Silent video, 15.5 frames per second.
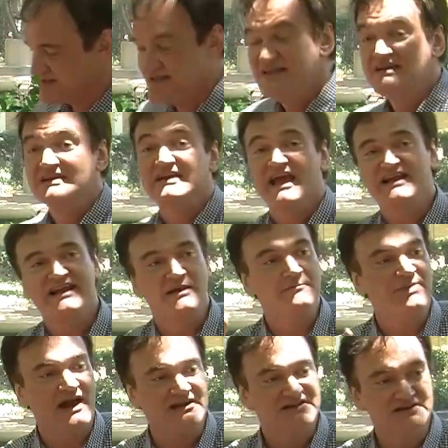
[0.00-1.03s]
and
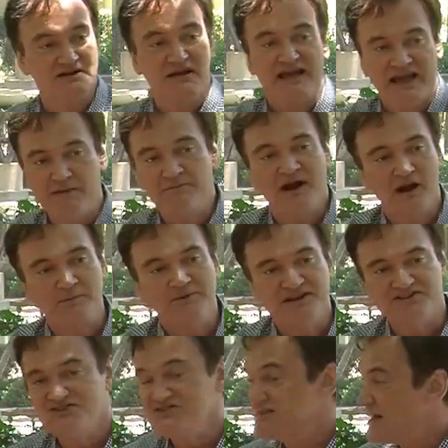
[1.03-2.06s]
Empire
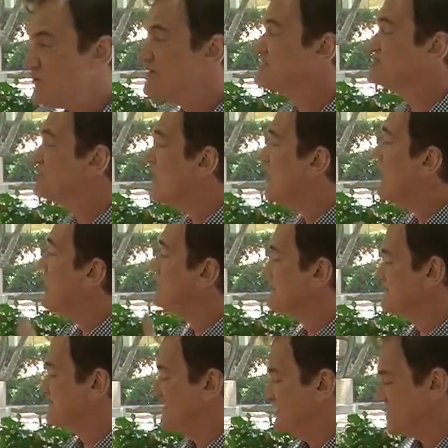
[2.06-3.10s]
Pictures, and I went and saw all
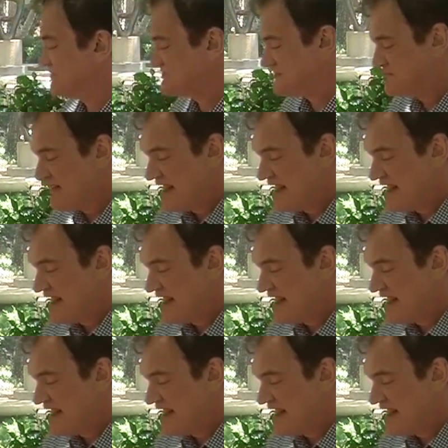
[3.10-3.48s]
of those.